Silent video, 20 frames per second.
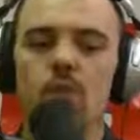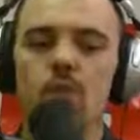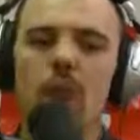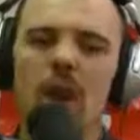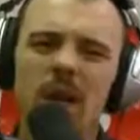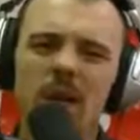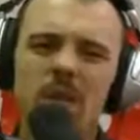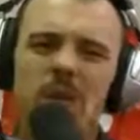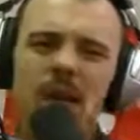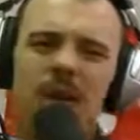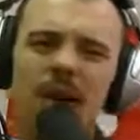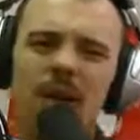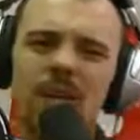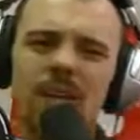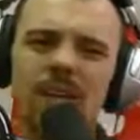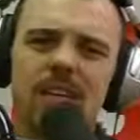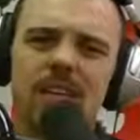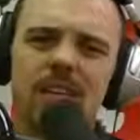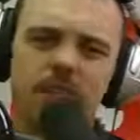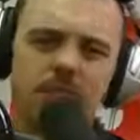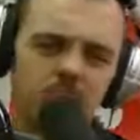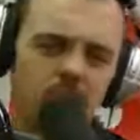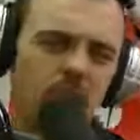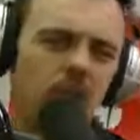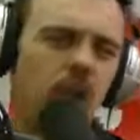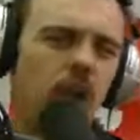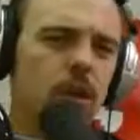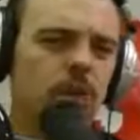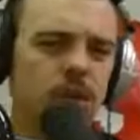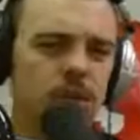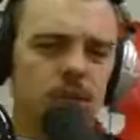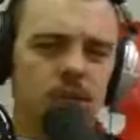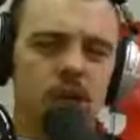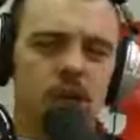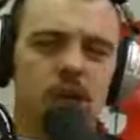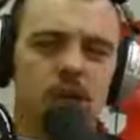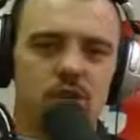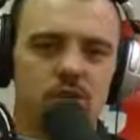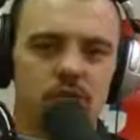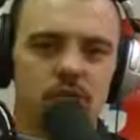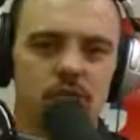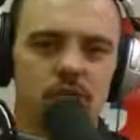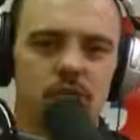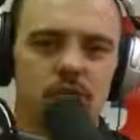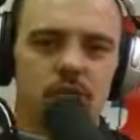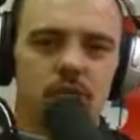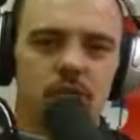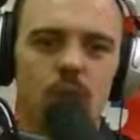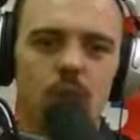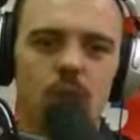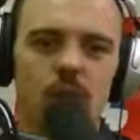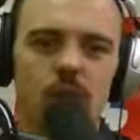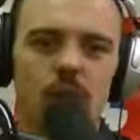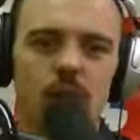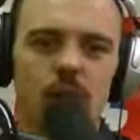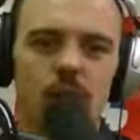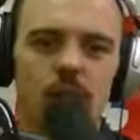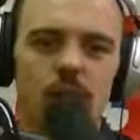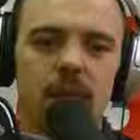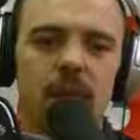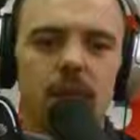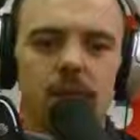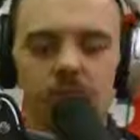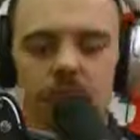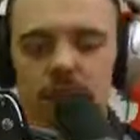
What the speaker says: what about if your health changes in retirement?